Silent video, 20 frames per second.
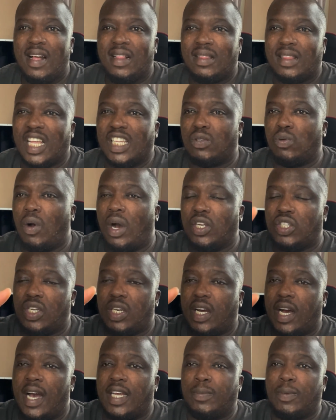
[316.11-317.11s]
Thanks for watching,
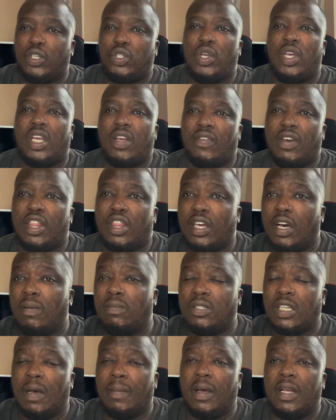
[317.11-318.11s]
guys. Make sure you give it a
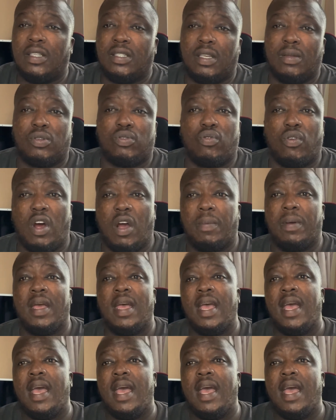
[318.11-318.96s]
thumbs up and subscribe.